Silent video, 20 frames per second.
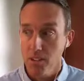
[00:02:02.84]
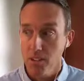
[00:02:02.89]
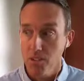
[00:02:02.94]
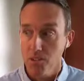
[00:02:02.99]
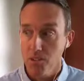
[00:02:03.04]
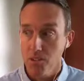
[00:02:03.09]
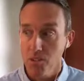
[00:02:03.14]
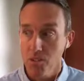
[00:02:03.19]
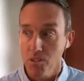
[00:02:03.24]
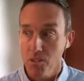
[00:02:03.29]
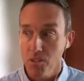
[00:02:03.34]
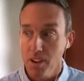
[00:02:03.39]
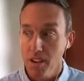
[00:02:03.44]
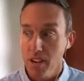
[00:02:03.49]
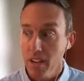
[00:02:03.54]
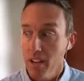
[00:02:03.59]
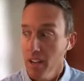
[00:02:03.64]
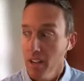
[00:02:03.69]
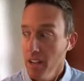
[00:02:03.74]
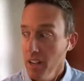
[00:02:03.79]
our story
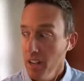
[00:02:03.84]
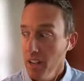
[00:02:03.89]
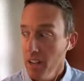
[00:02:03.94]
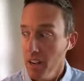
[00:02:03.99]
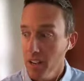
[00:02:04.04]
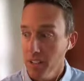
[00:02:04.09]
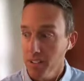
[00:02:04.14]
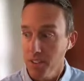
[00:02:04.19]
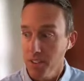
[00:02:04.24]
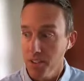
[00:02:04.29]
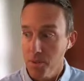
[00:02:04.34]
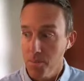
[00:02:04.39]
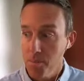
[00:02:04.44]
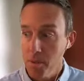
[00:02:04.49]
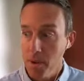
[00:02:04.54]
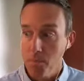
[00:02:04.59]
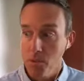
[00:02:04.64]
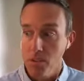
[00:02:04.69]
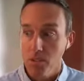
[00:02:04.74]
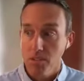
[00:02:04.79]
to your
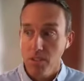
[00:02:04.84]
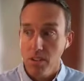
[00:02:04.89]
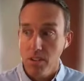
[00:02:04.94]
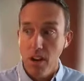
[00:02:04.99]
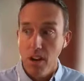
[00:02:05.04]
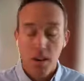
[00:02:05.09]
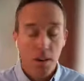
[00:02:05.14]
members.